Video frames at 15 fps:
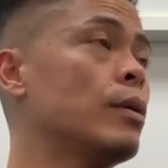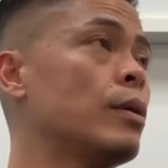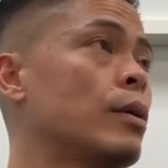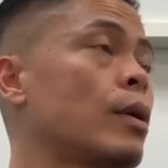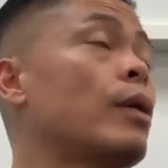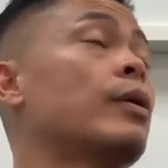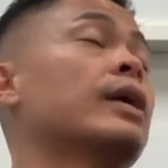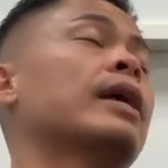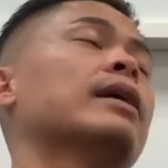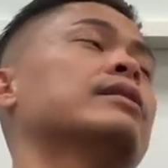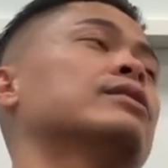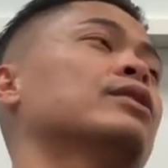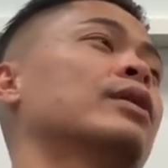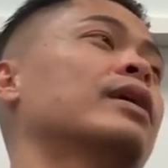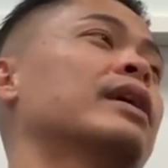Oh yeah,
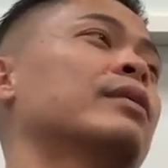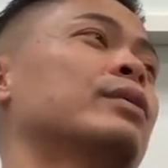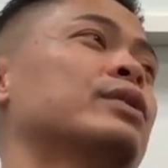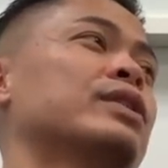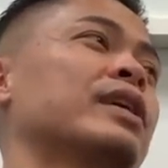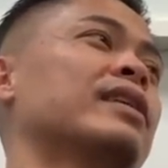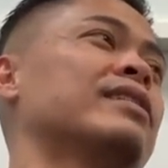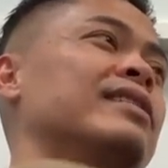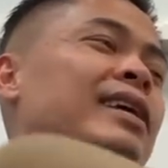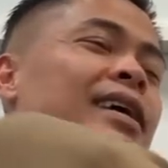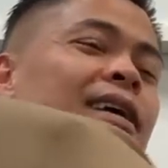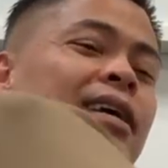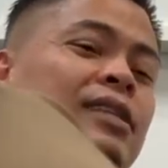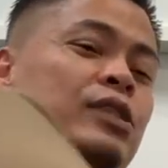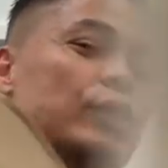so I get what you're saying. Yeah,
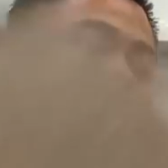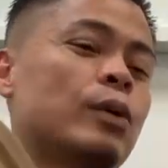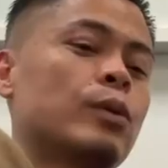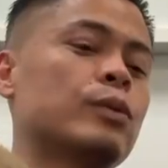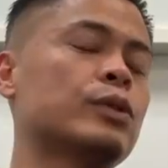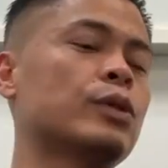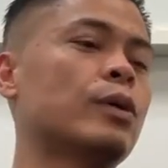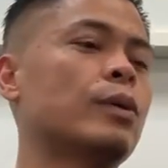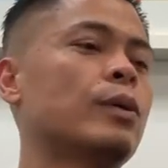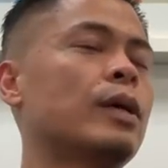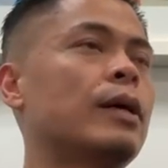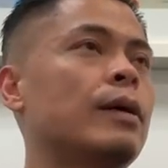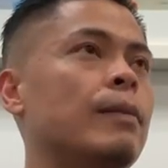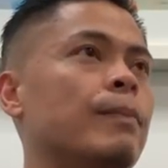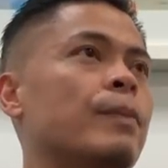yeah. So so
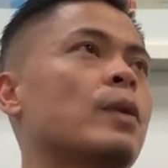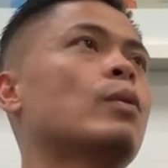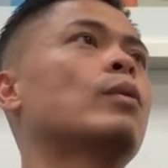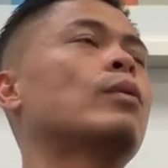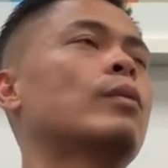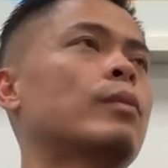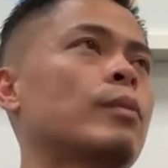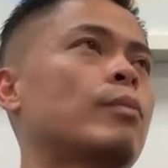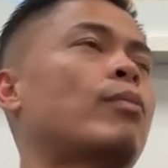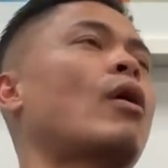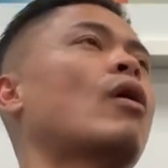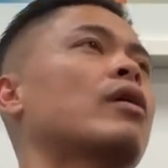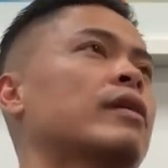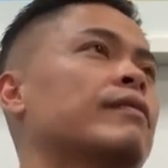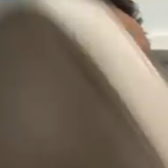um,
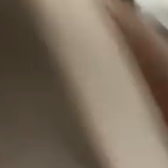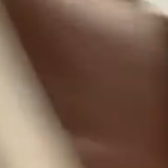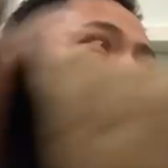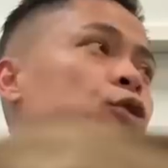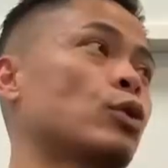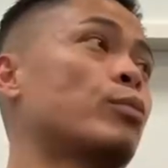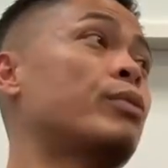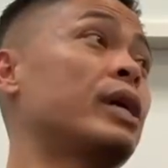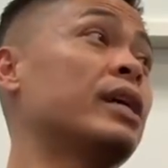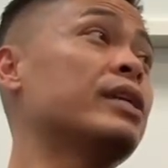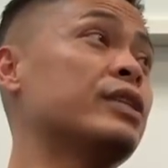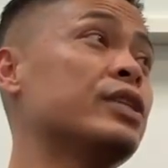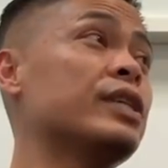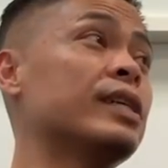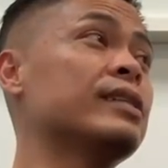part of the actual
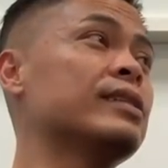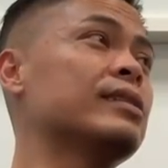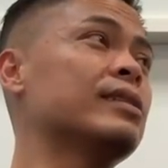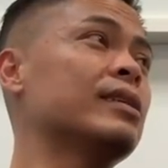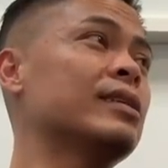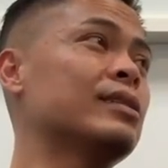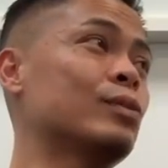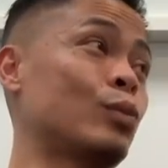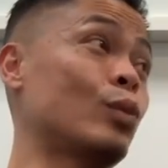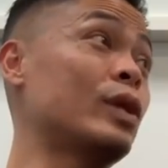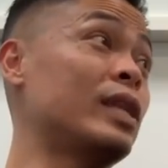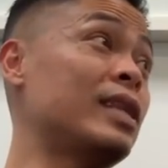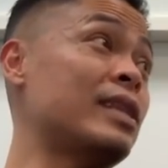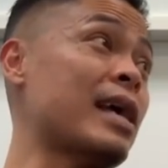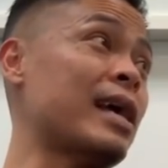pitch is is
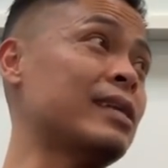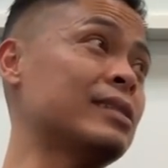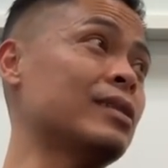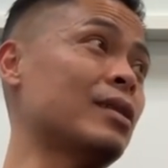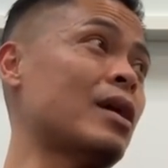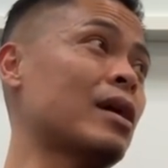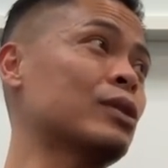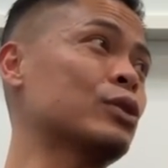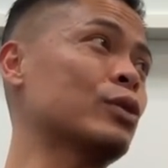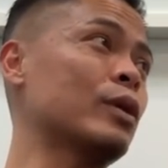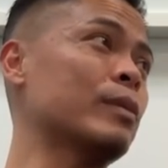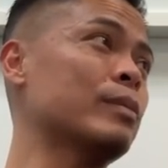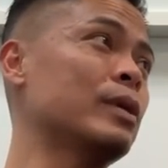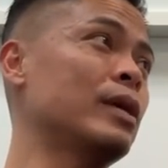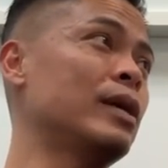within that is the lock script.
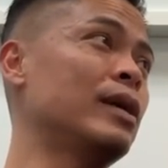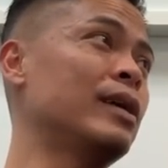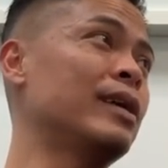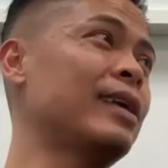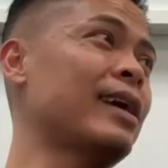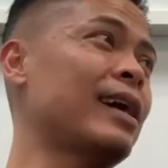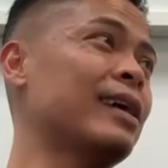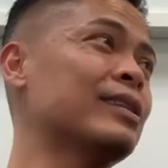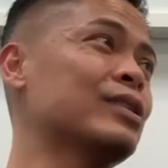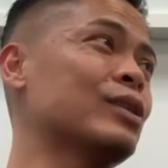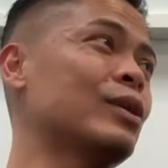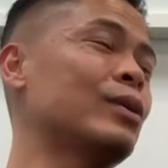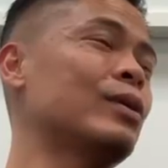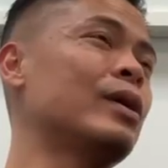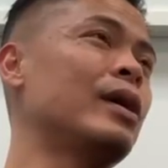Okay, all right. Yeah, okay.
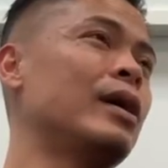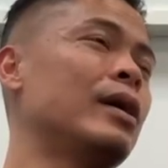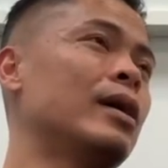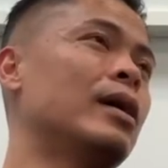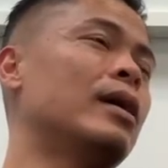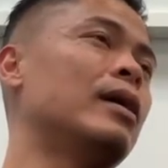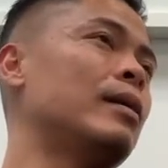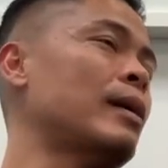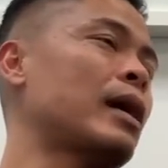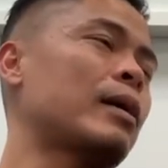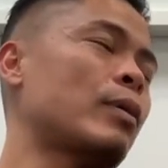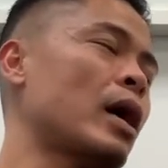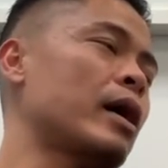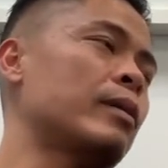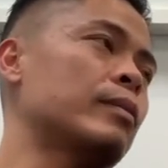so um, I could
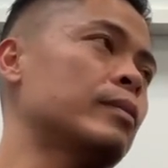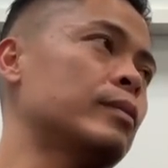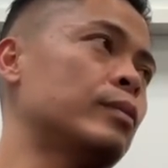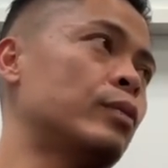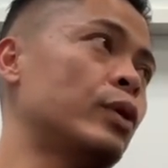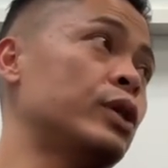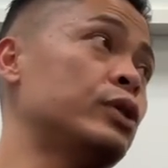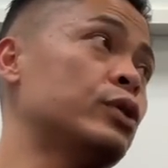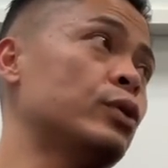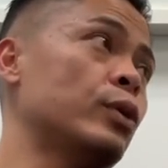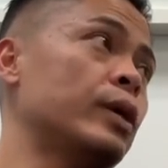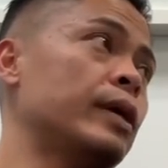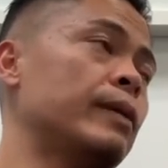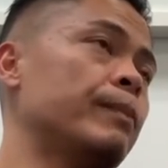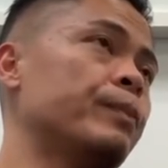probably breeze through
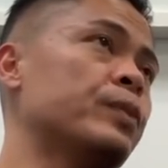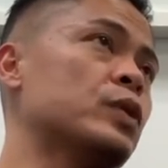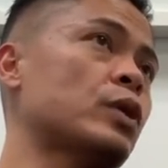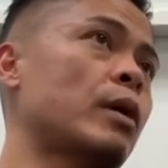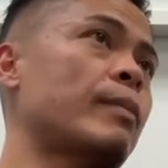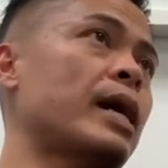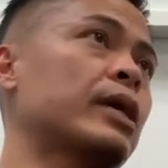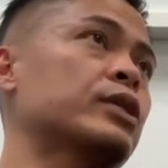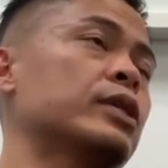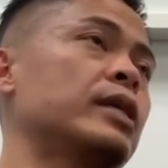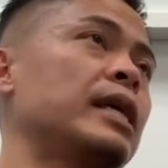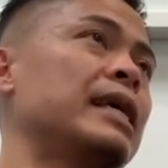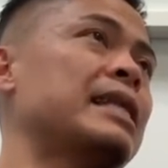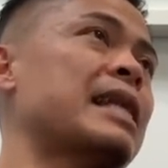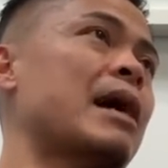it. So I'm actually
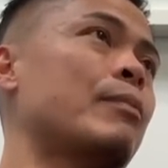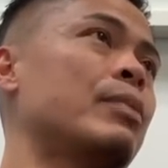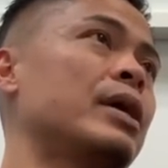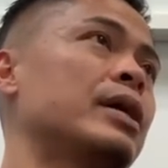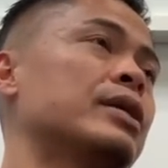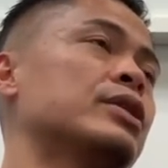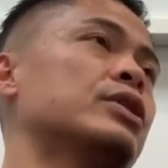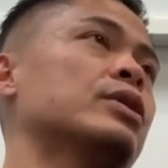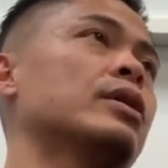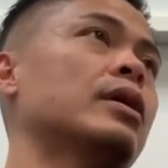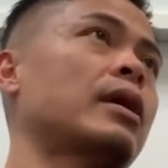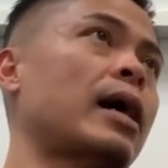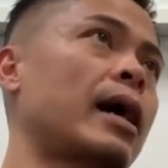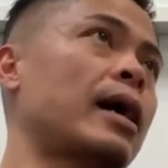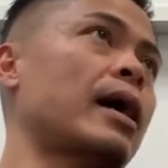in that pitch.
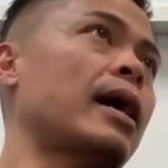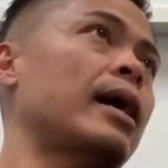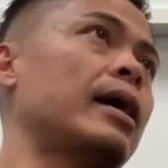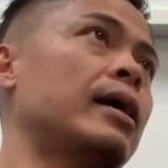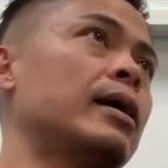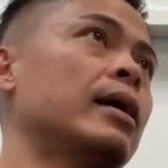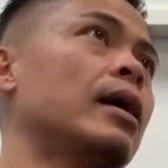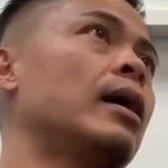I I